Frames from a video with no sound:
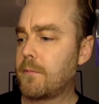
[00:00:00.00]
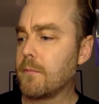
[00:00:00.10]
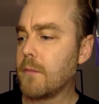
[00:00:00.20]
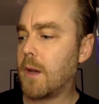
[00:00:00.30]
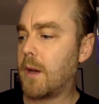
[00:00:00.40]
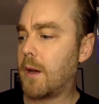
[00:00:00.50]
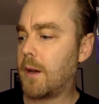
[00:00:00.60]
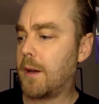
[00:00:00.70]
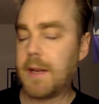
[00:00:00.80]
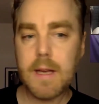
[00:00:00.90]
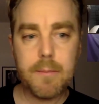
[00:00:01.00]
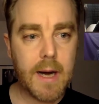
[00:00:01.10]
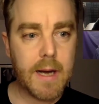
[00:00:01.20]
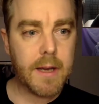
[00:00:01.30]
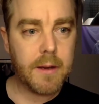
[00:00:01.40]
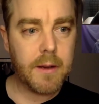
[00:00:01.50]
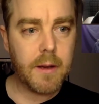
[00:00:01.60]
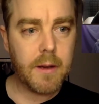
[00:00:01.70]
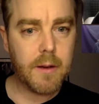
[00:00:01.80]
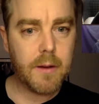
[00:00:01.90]

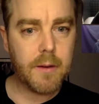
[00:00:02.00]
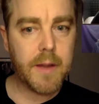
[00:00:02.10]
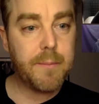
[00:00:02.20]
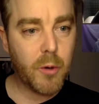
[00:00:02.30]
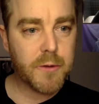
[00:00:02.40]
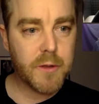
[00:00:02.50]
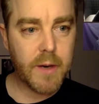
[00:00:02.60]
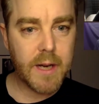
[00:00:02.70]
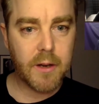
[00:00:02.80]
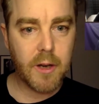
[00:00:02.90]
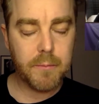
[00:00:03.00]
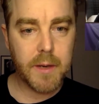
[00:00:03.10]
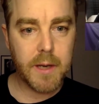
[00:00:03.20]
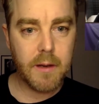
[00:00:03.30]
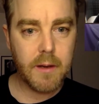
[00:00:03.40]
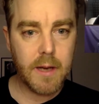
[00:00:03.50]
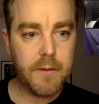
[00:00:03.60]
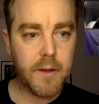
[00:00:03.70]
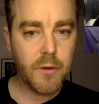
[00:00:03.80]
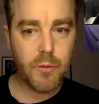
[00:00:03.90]
they bought a record company
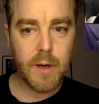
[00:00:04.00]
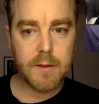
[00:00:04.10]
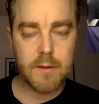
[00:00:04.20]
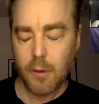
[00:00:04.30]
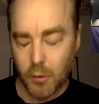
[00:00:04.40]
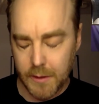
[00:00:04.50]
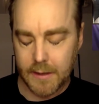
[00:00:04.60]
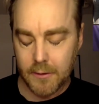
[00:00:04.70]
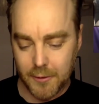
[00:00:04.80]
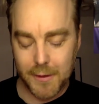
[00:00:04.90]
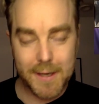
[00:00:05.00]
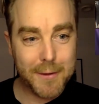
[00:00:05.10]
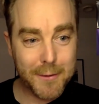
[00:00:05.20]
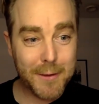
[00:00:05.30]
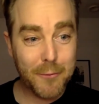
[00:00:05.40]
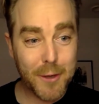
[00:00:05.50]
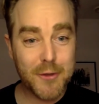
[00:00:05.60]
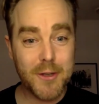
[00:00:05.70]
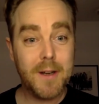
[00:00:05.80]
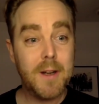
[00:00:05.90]
in the US, in
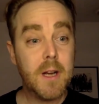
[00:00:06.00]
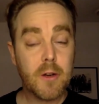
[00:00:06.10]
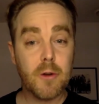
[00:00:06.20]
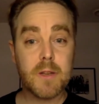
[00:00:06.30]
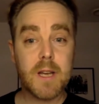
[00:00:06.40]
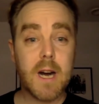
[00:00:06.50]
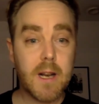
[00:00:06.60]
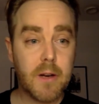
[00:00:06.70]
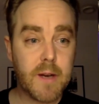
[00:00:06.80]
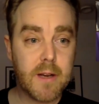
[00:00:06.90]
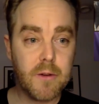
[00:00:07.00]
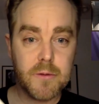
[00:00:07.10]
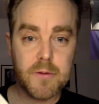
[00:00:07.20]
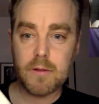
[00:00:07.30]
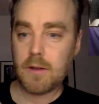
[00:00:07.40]
Russia, called Gala Records,